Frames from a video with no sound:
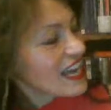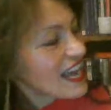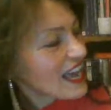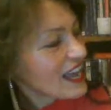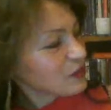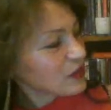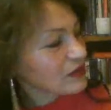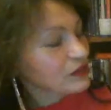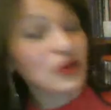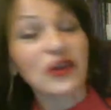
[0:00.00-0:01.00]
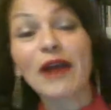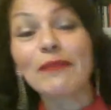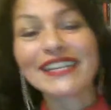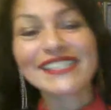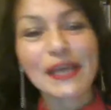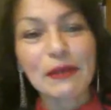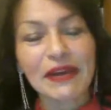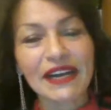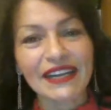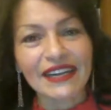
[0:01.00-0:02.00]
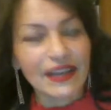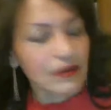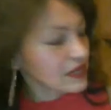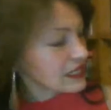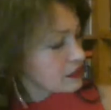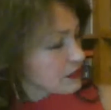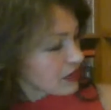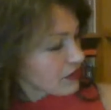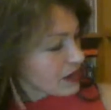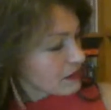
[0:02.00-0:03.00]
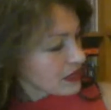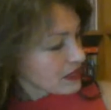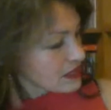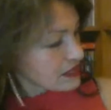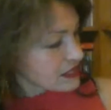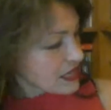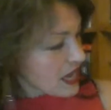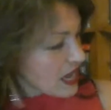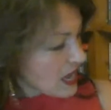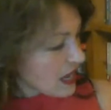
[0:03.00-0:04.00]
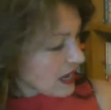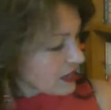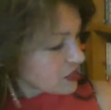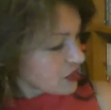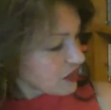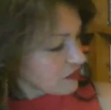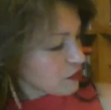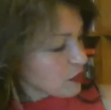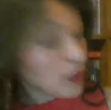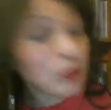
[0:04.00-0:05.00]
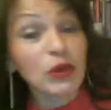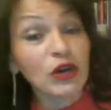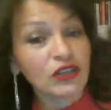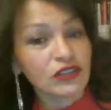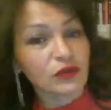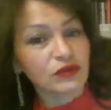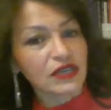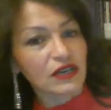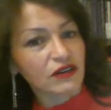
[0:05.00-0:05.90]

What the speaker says: had when I was growing up. I say mine. It's my grandmother's. I took it from her book. Don't tell her